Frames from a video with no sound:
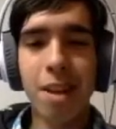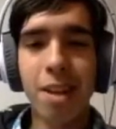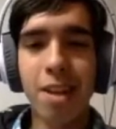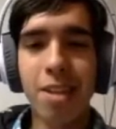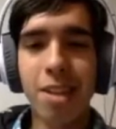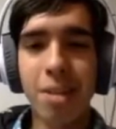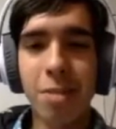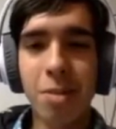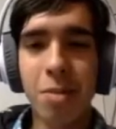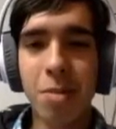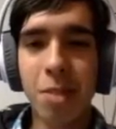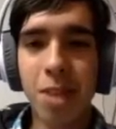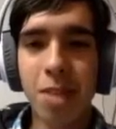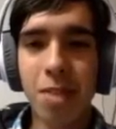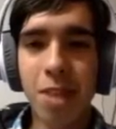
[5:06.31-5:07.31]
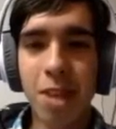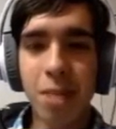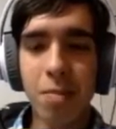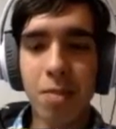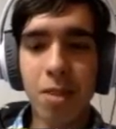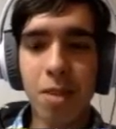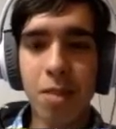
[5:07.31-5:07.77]
he seems to be giving
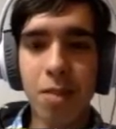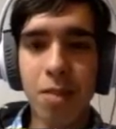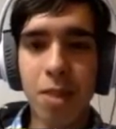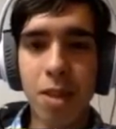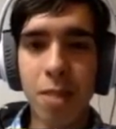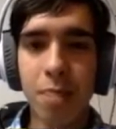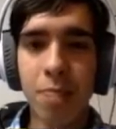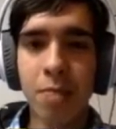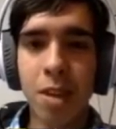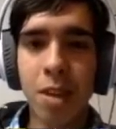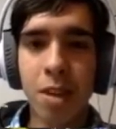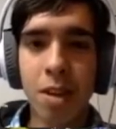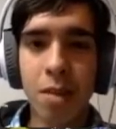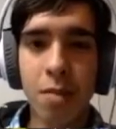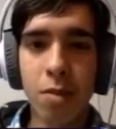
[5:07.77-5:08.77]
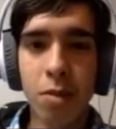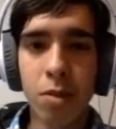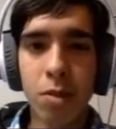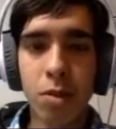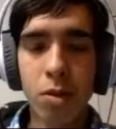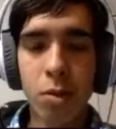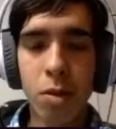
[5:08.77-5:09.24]
himself the
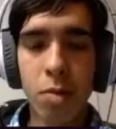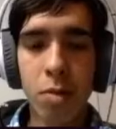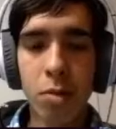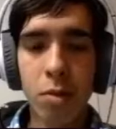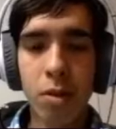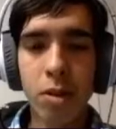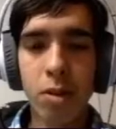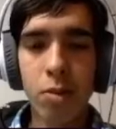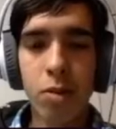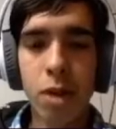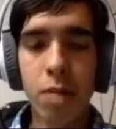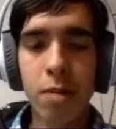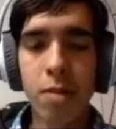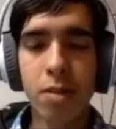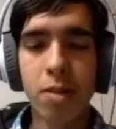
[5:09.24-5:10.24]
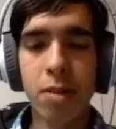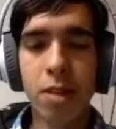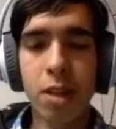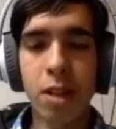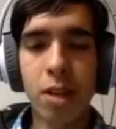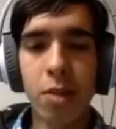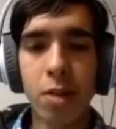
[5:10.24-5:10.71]
fluid, so I'm going to grab, let's
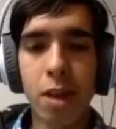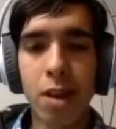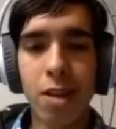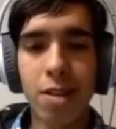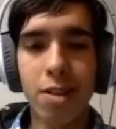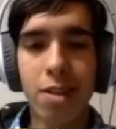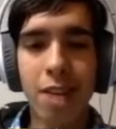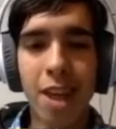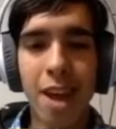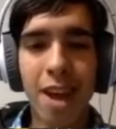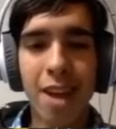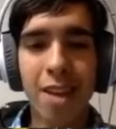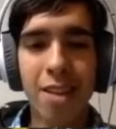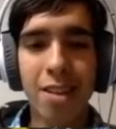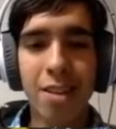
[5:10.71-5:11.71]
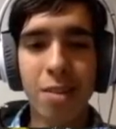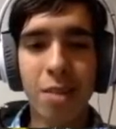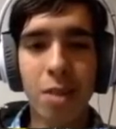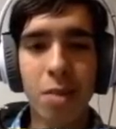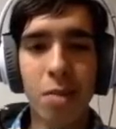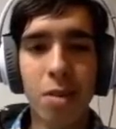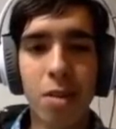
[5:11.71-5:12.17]
see... Oh, not a stack, that's not
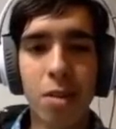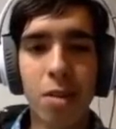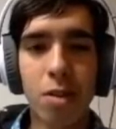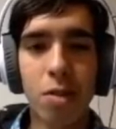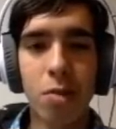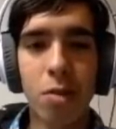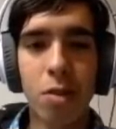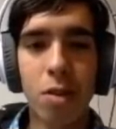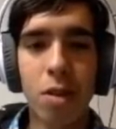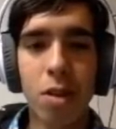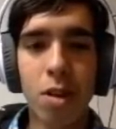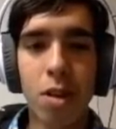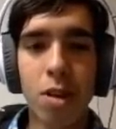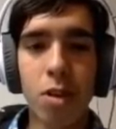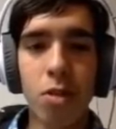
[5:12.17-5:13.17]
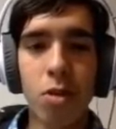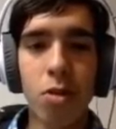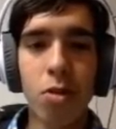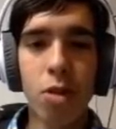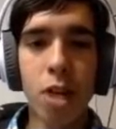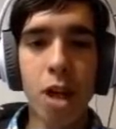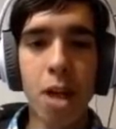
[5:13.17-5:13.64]
what I wanted to do. So I'll
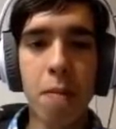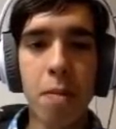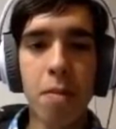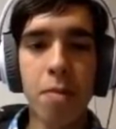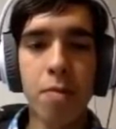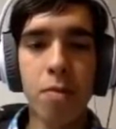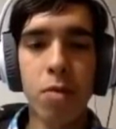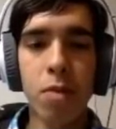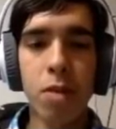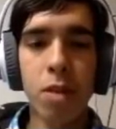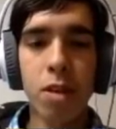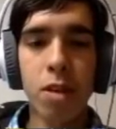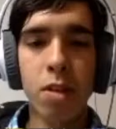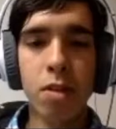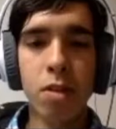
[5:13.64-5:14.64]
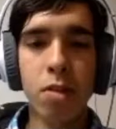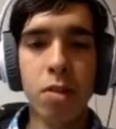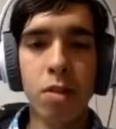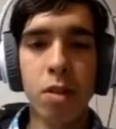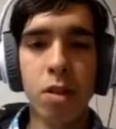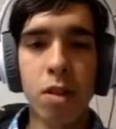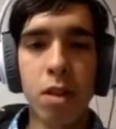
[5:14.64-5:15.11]
grab a few of these,
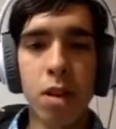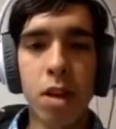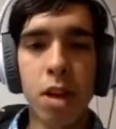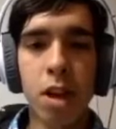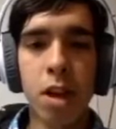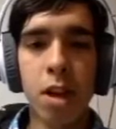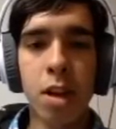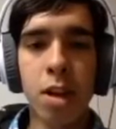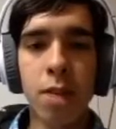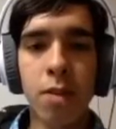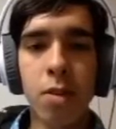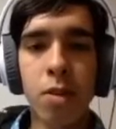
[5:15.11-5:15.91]
and if you